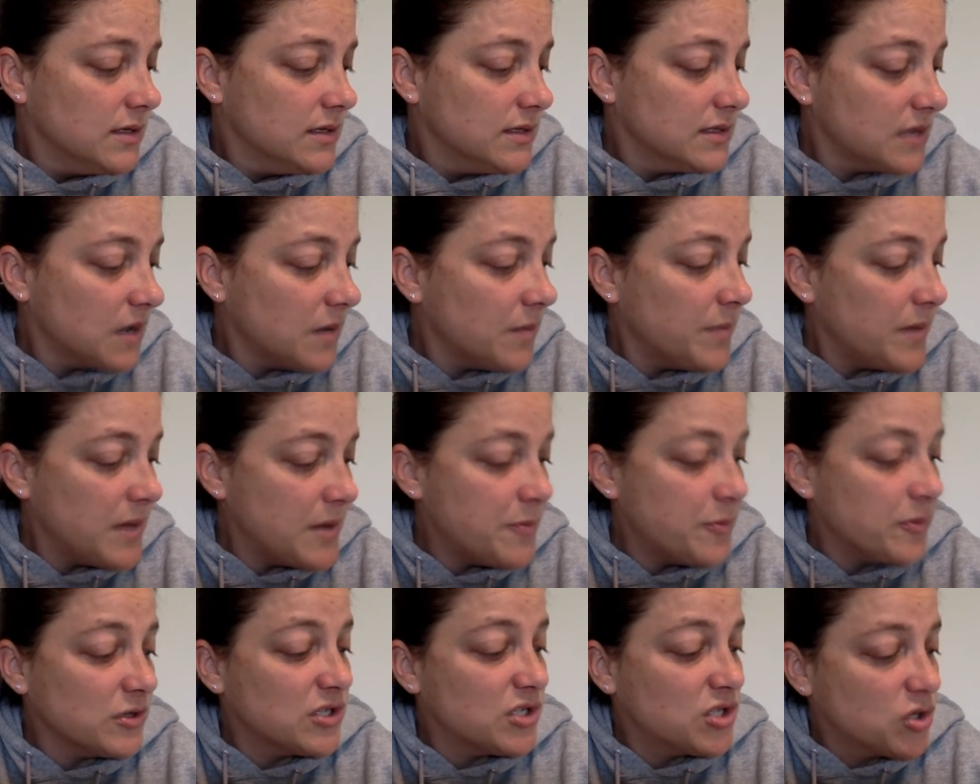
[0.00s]
Some
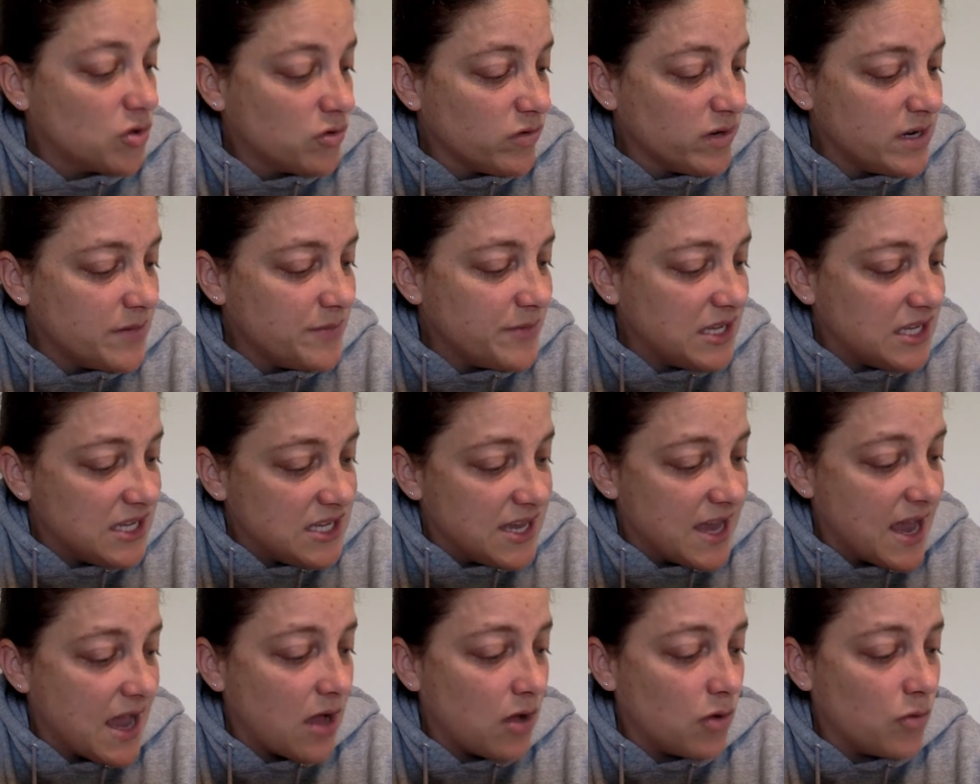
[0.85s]
people scream and
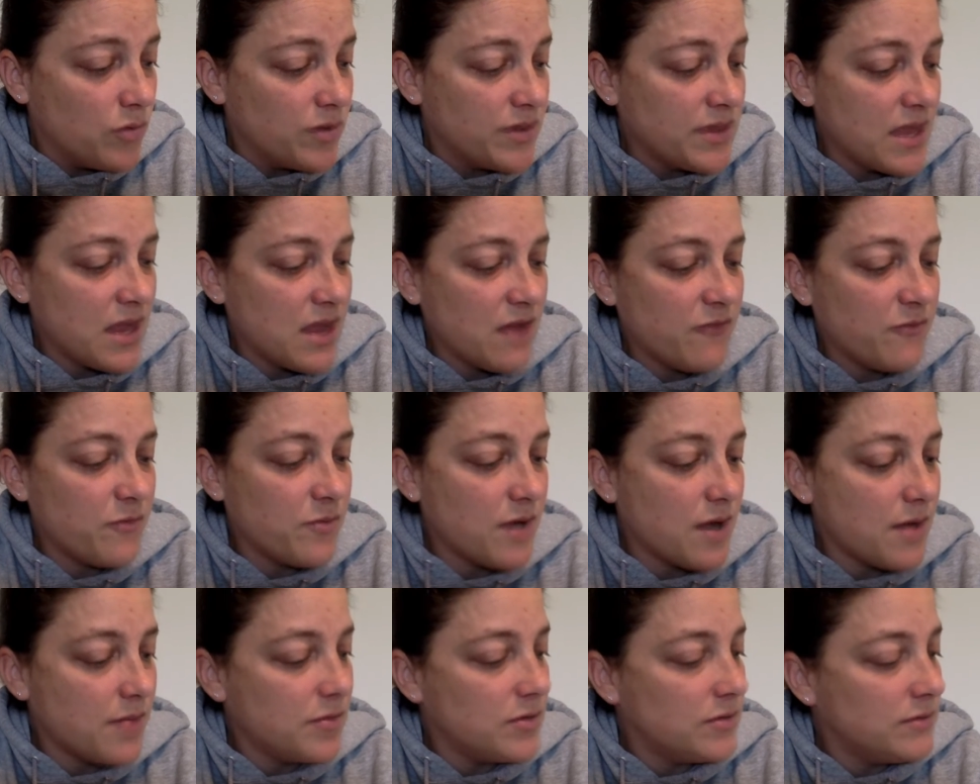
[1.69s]
yell when they have
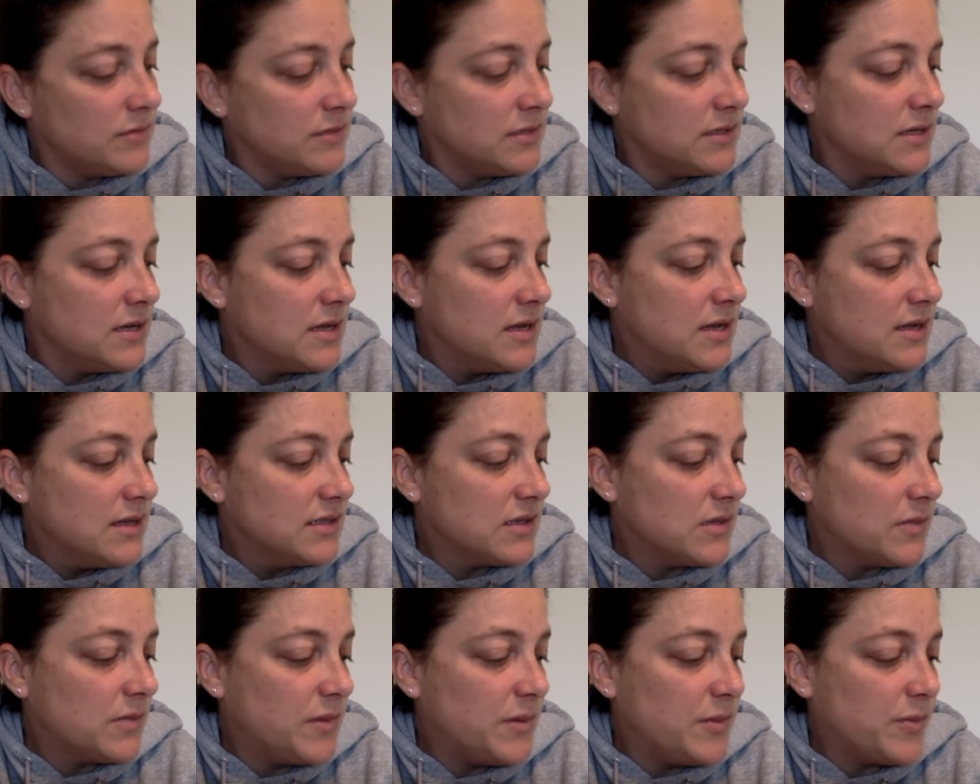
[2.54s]
problems.
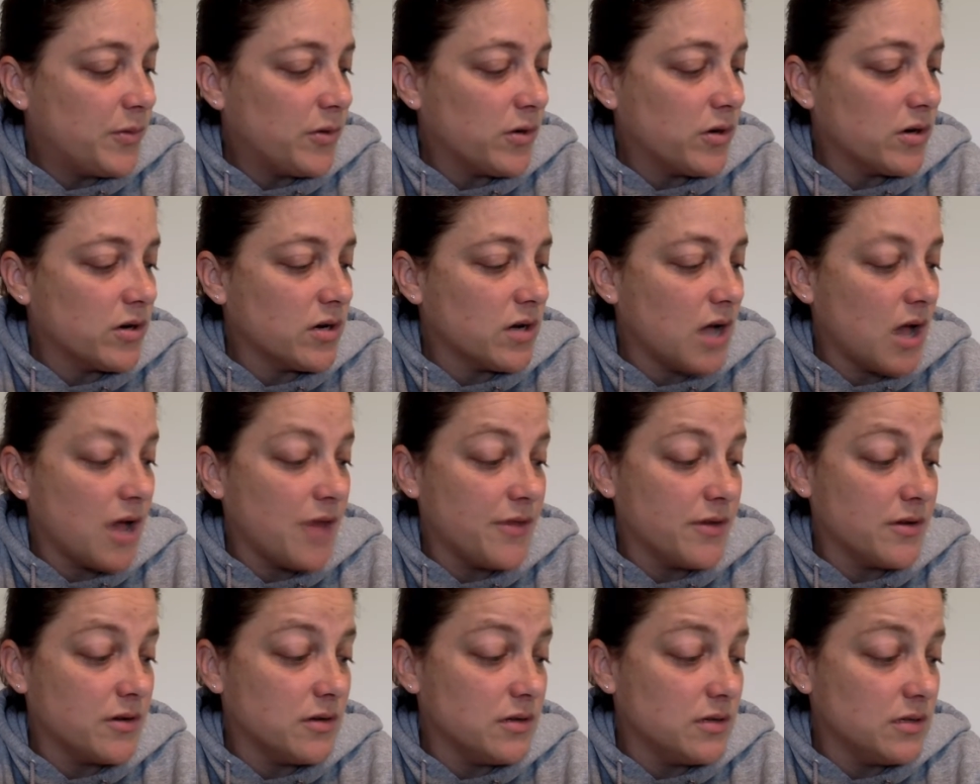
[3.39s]
Some people hurt
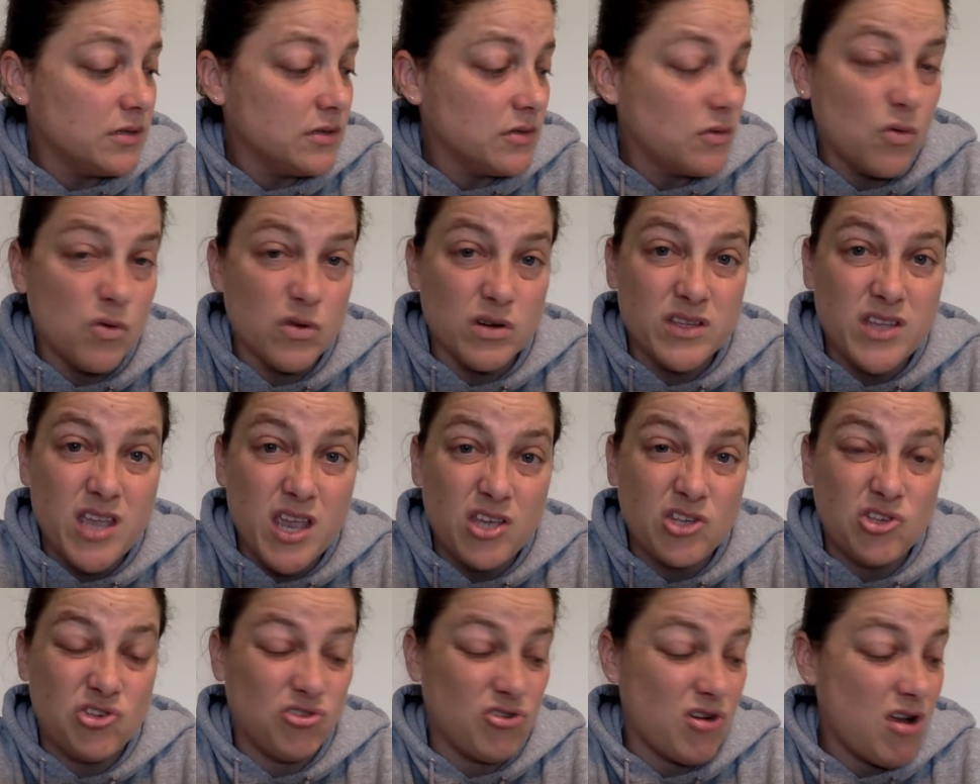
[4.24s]
others or
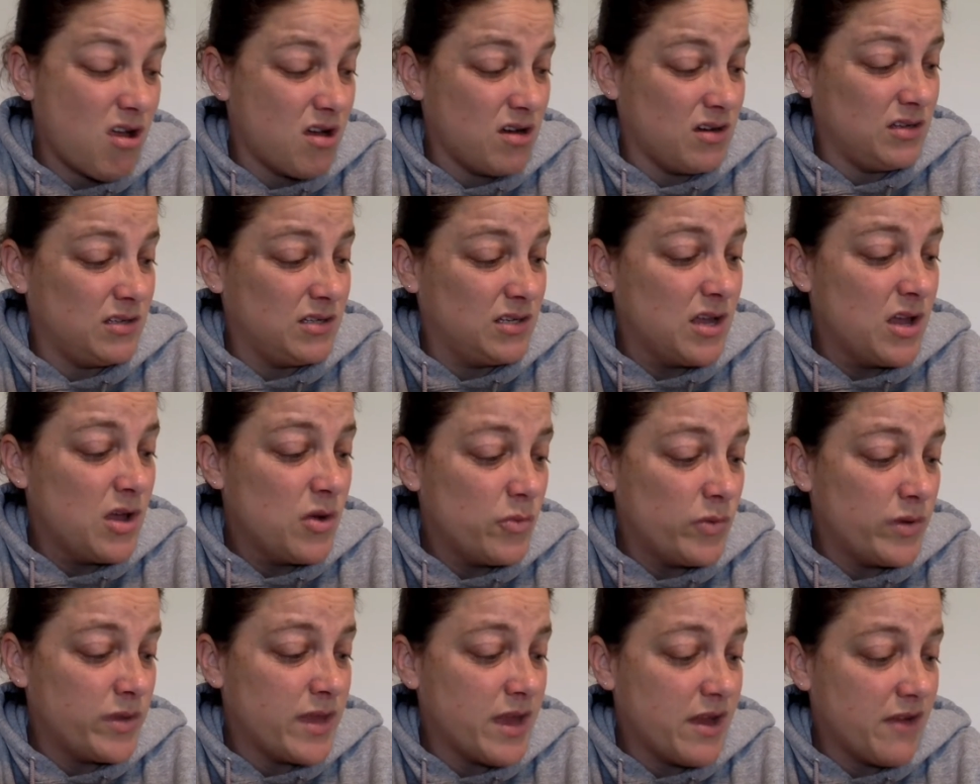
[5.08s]
take drugs
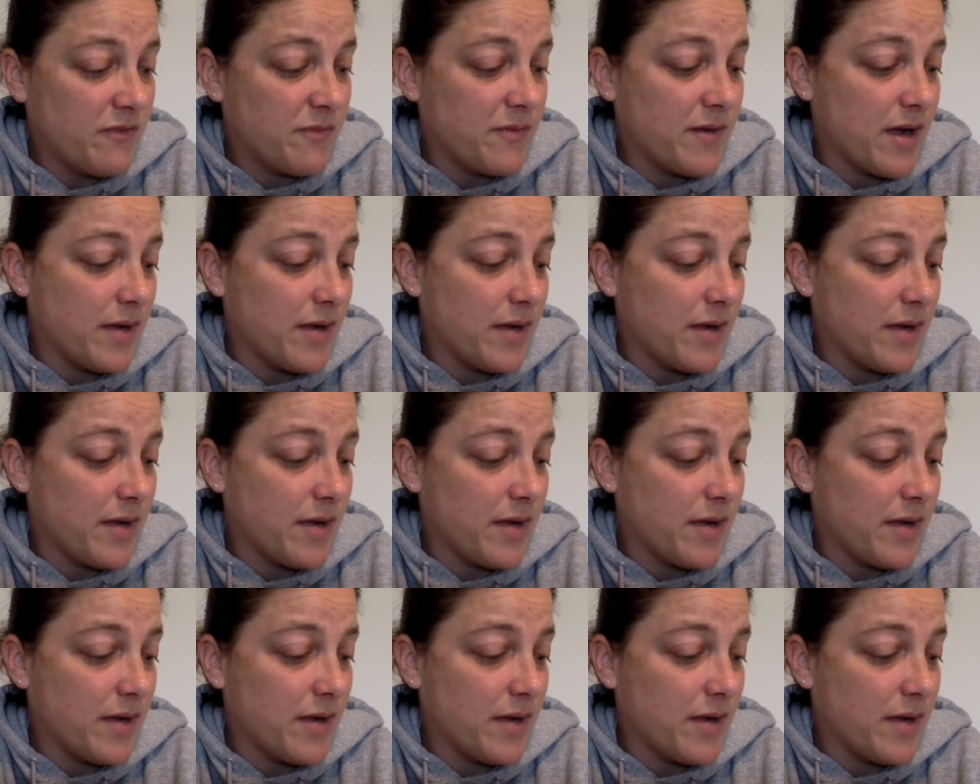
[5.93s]
when they have